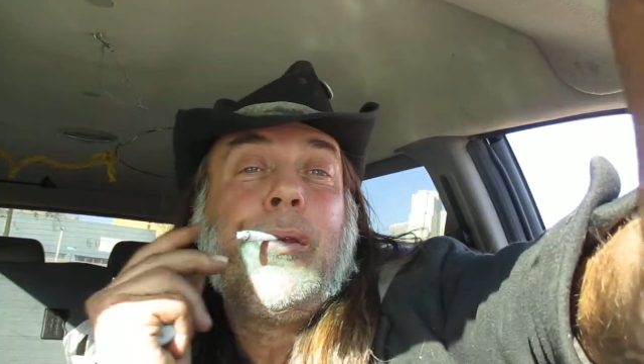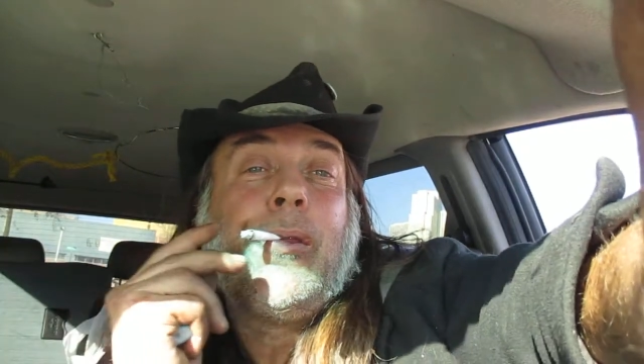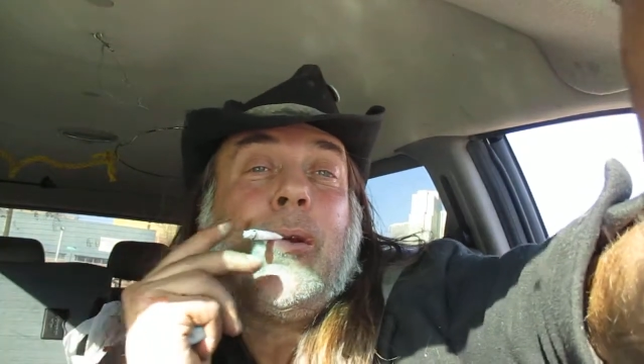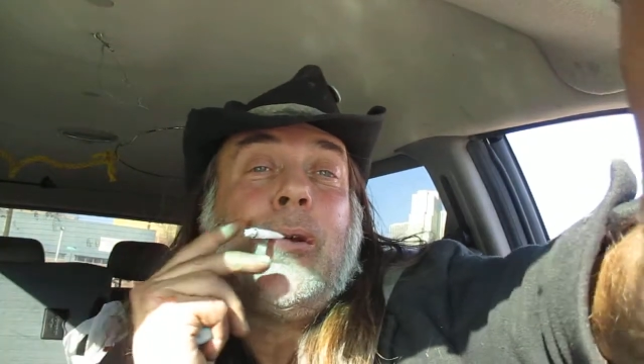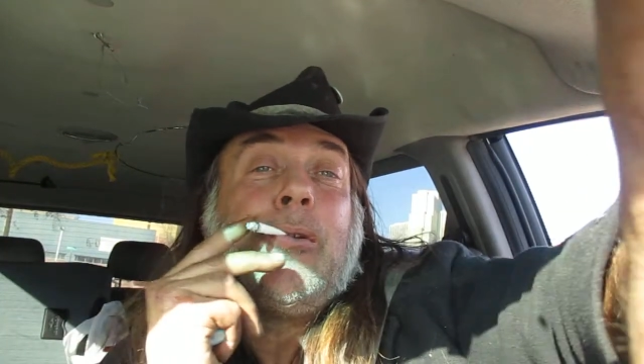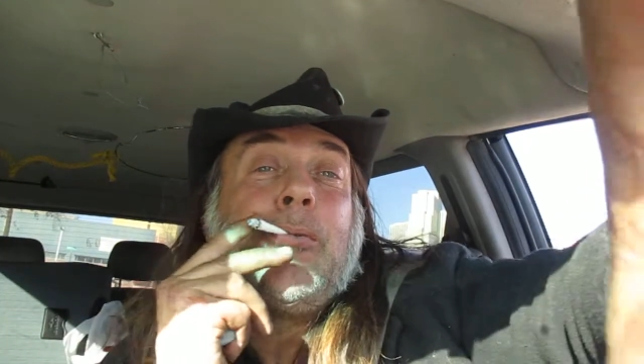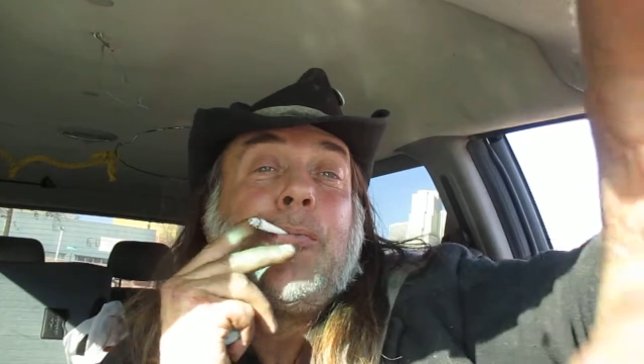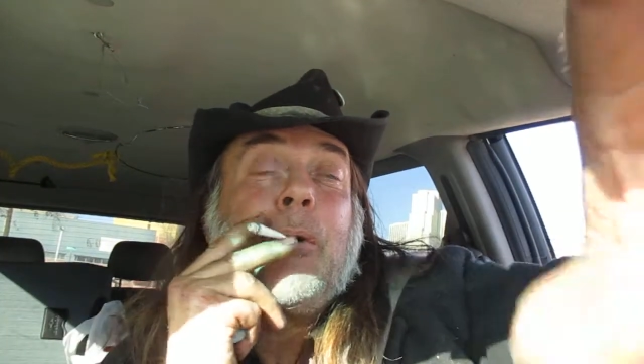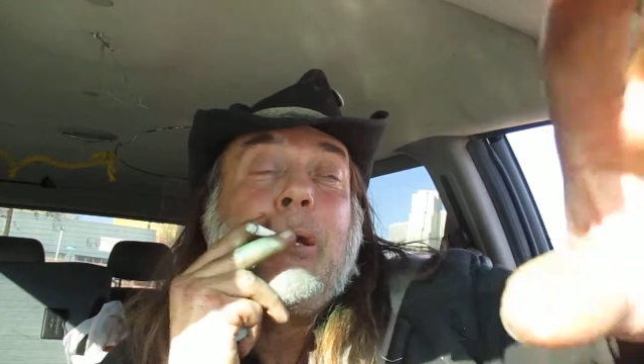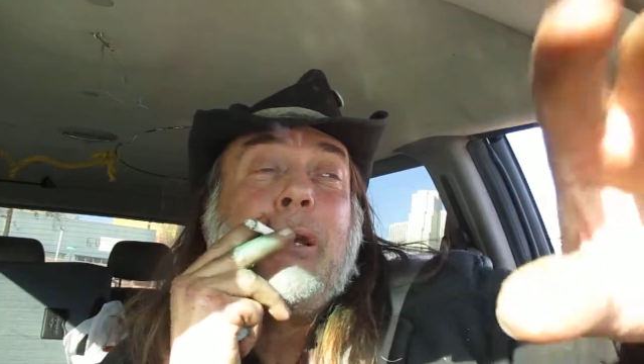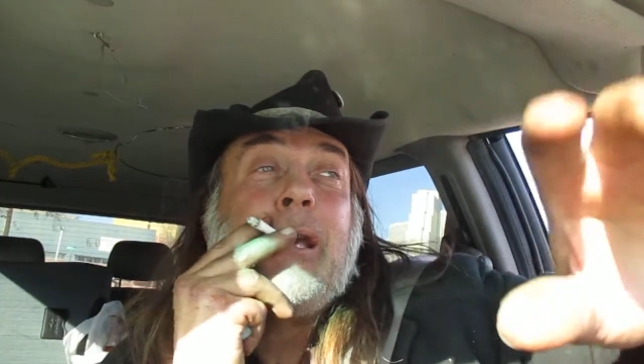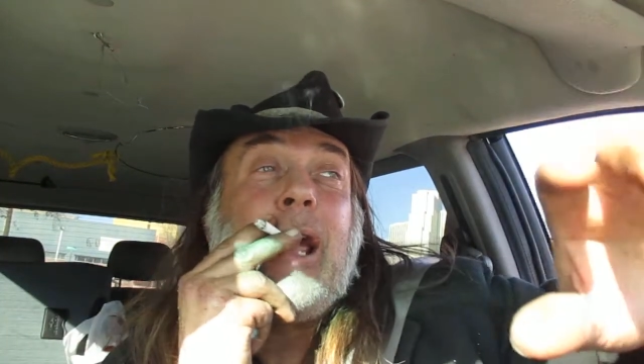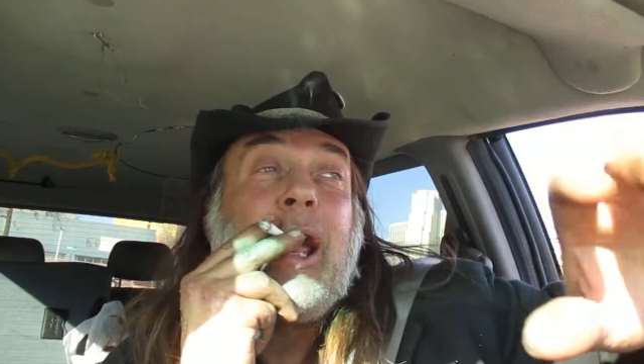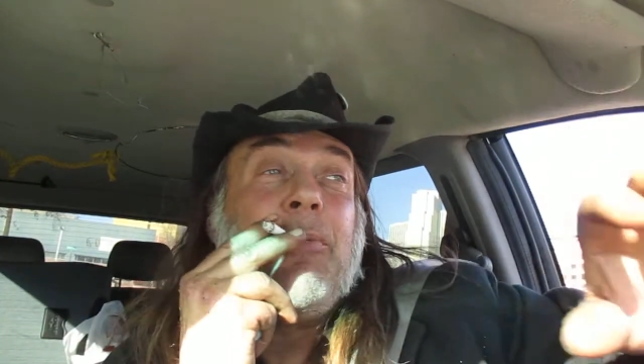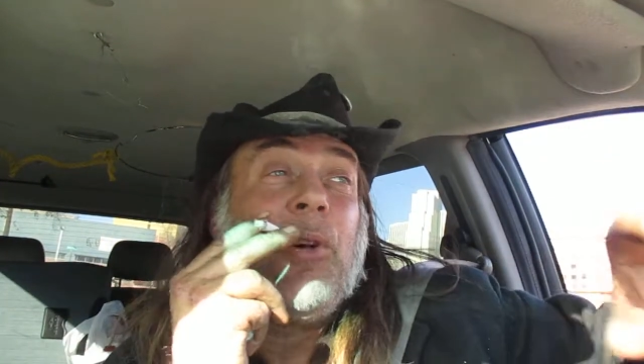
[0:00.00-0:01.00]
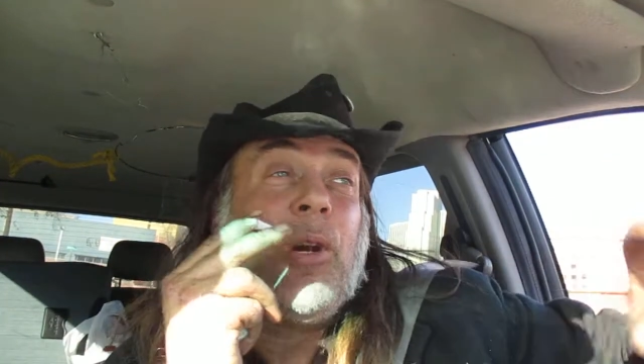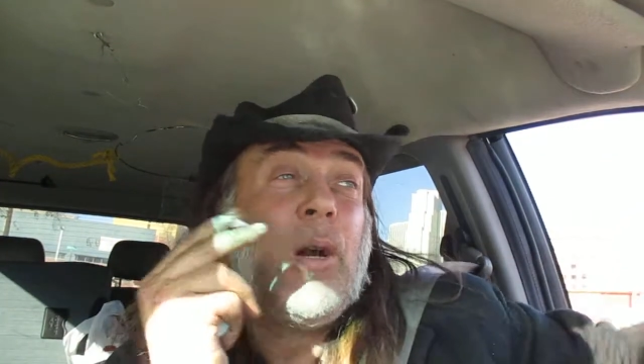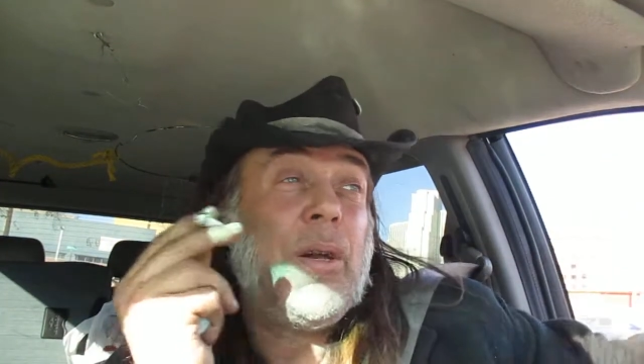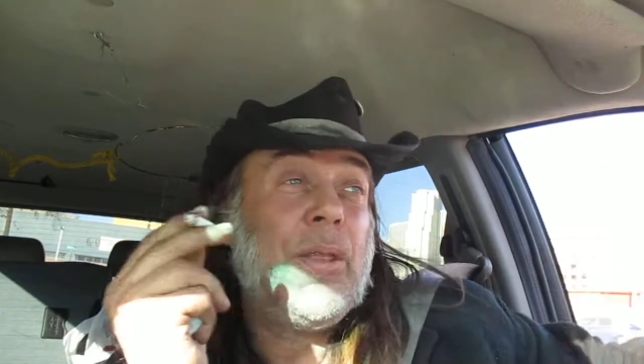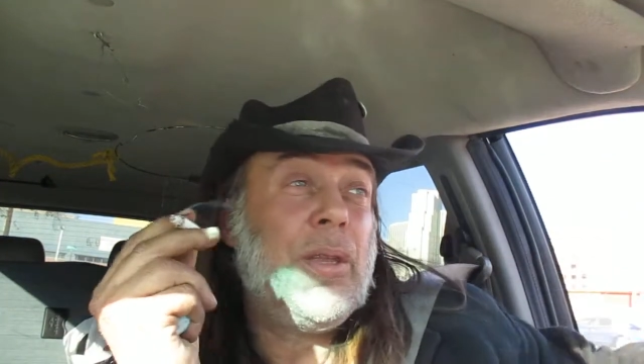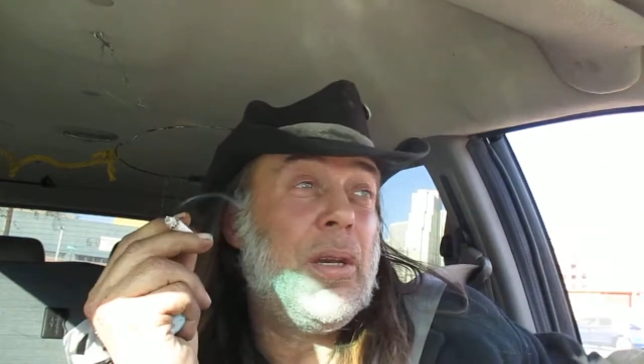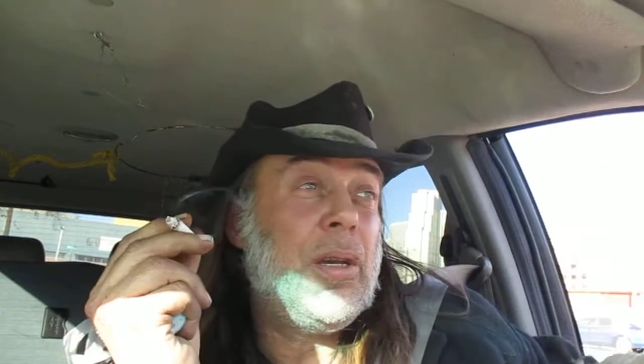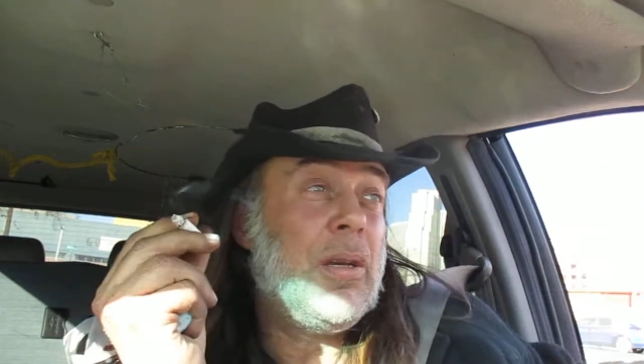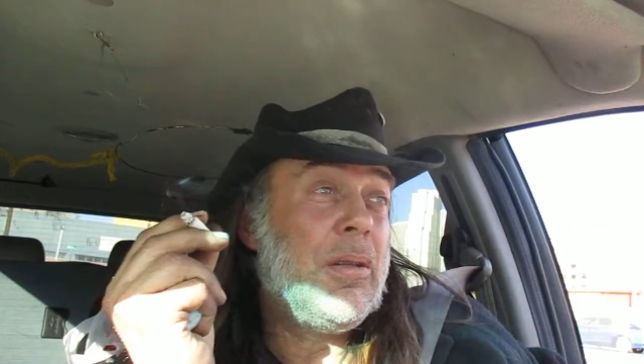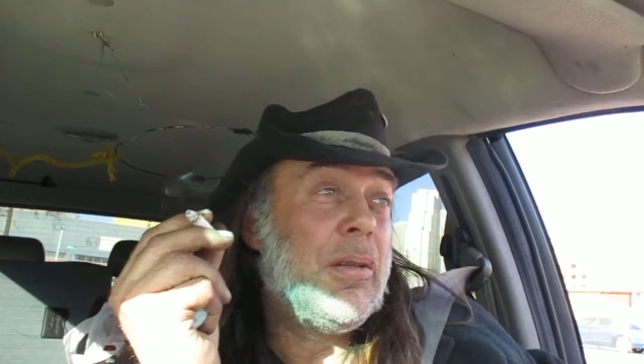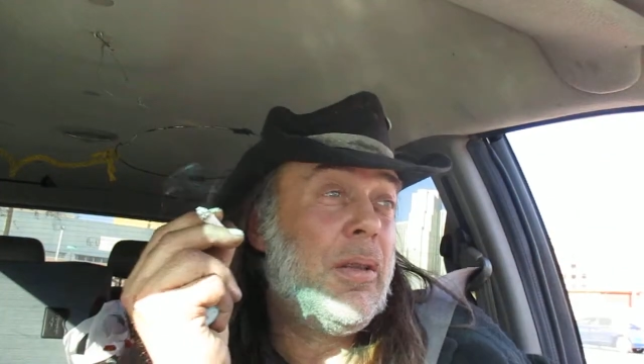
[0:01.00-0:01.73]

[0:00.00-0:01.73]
There's my camera on the